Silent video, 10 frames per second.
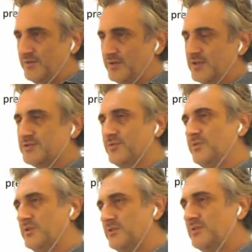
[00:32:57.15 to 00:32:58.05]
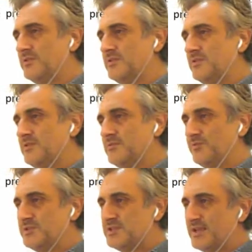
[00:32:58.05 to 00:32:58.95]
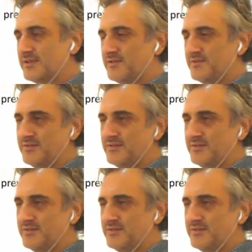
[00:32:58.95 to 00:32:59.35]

Okay, so we check